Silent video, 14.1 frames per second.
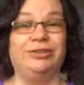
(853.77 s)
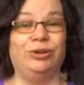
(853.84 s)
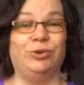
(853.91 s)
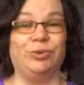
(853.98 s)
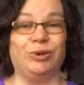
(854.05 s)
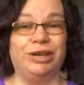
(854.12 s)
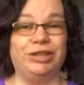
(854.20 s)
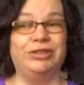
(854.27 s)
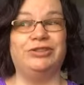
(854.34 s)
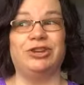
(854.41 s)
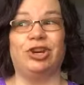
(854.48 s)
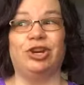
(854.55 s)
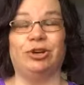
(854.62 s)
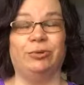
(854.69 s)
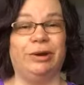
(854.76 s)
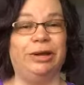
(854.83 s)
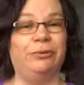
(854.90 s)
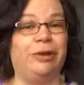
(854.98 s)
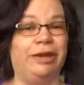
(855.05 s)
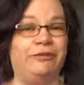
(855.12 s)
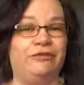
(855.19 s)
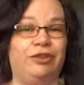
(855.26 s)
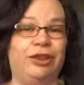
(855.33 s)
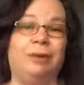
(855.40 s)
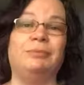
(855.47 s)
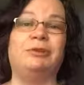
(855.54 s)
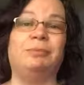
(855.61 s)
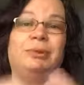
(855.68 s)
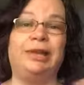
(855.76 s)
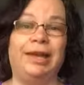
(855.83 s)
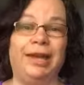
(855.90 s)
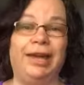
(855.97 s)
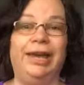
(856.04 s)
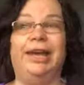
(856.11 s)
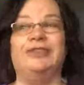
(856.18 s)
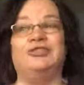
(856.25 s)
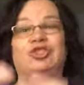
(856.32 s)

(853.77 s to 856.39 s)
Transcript: grids are a great way for them to play and to